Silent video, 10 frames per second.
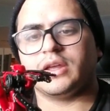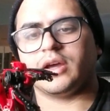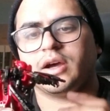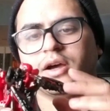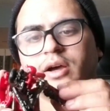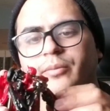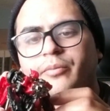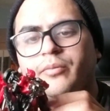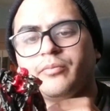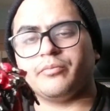
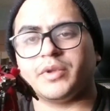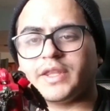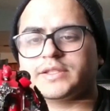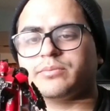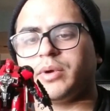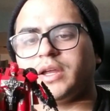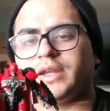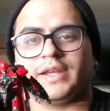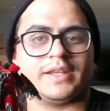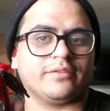But that's about
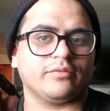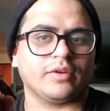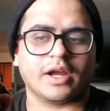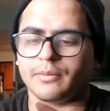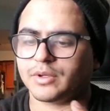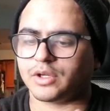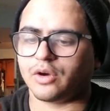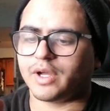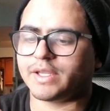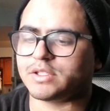it. I'm going to
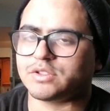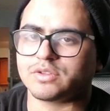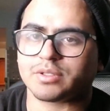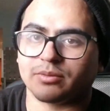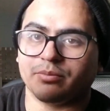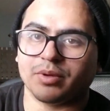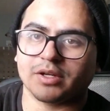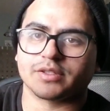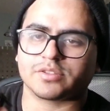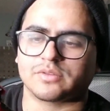go ahead and do some
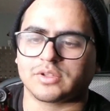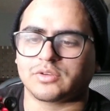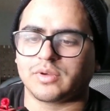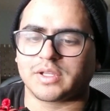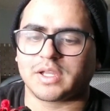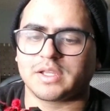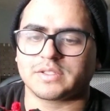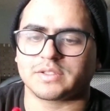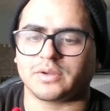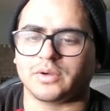comparisons really quick.
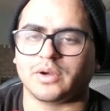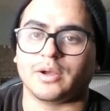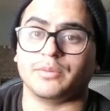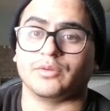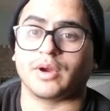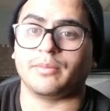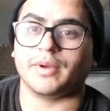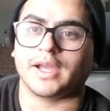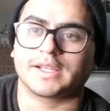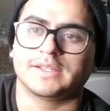So I'll be right
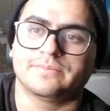back.